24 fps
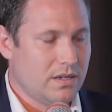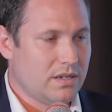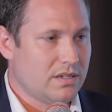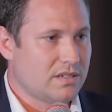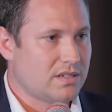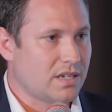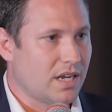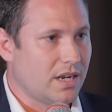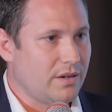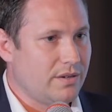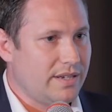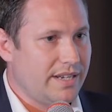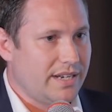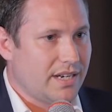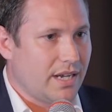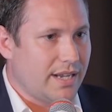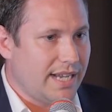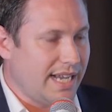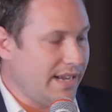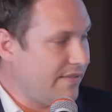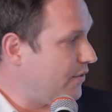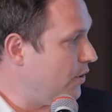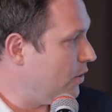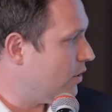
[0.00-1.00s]
So,
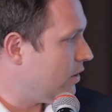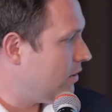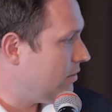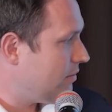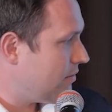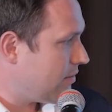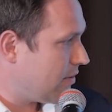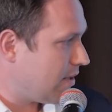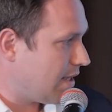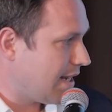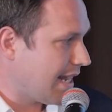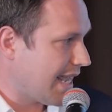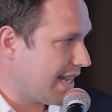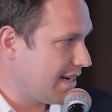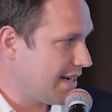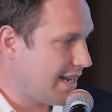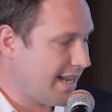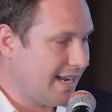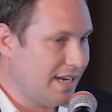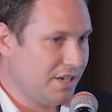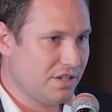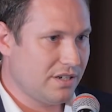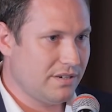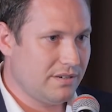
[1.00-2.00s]
if you're a land
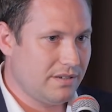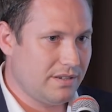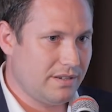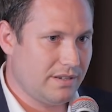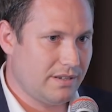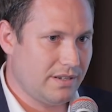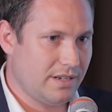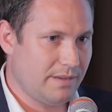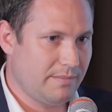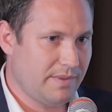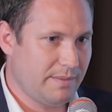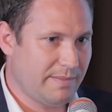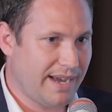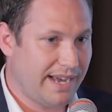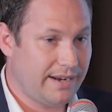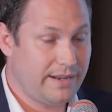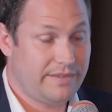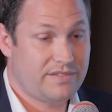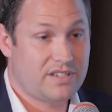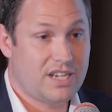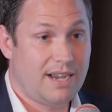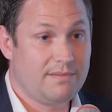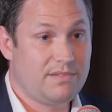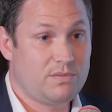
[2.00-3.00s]
agent, and the amount
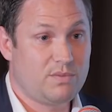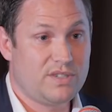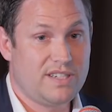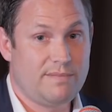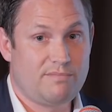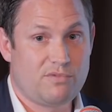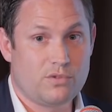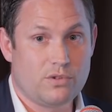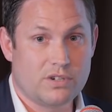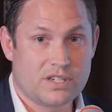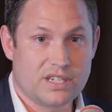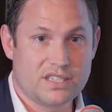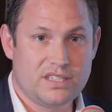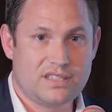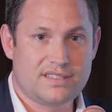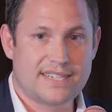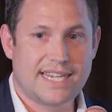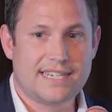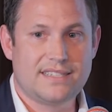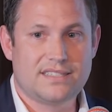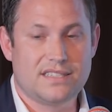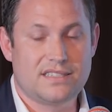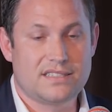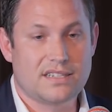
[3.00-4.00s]
of times we've bought
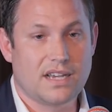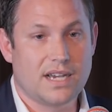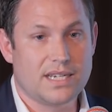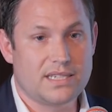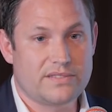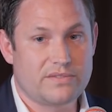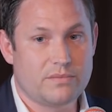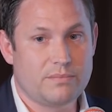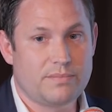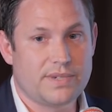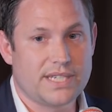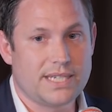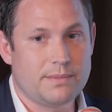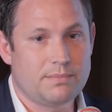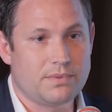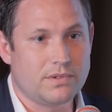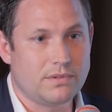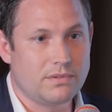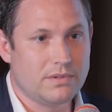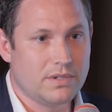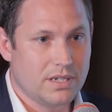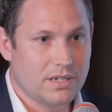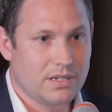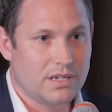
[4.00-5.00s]
consented sites from
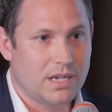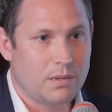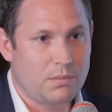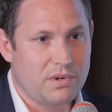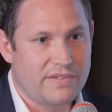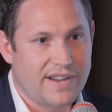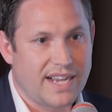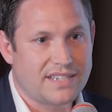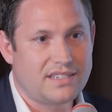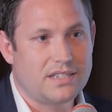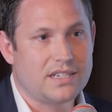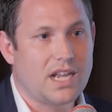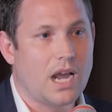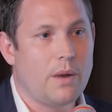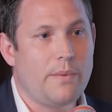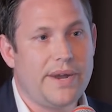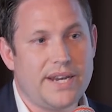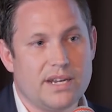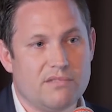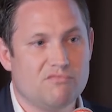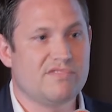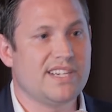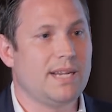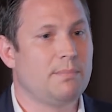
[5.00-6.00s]
people, and we've had to go
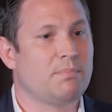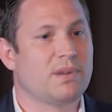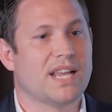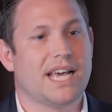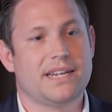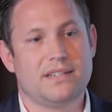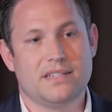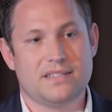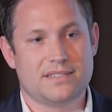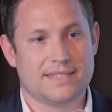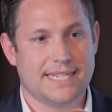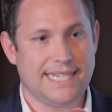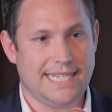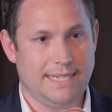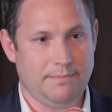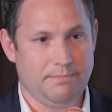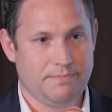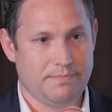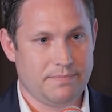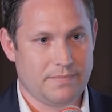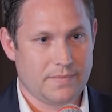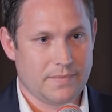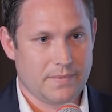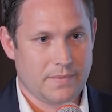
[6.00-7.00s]
in and replan the
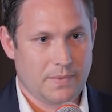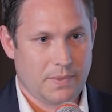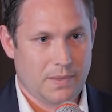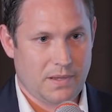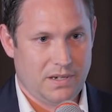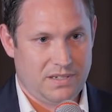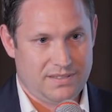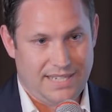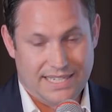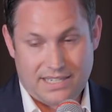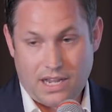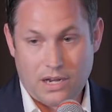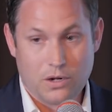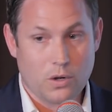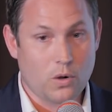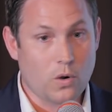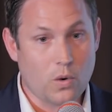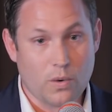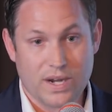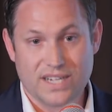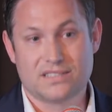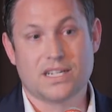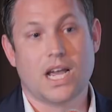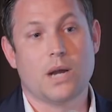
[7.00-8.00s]
scheme, because they don't
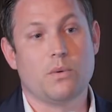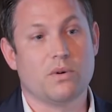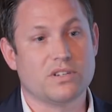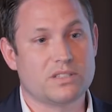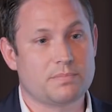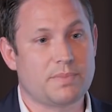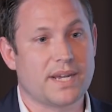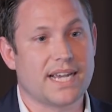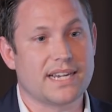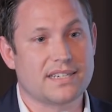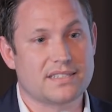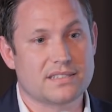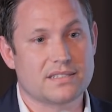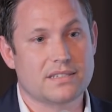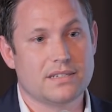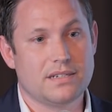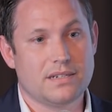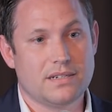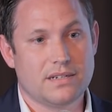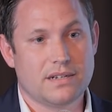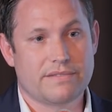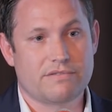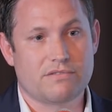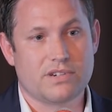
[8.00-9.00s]
always know what's best
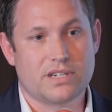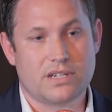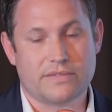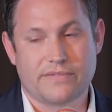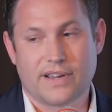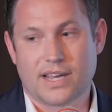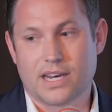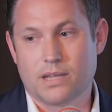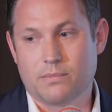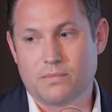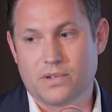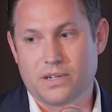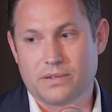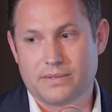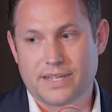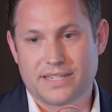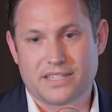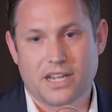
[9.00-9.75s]
for a development.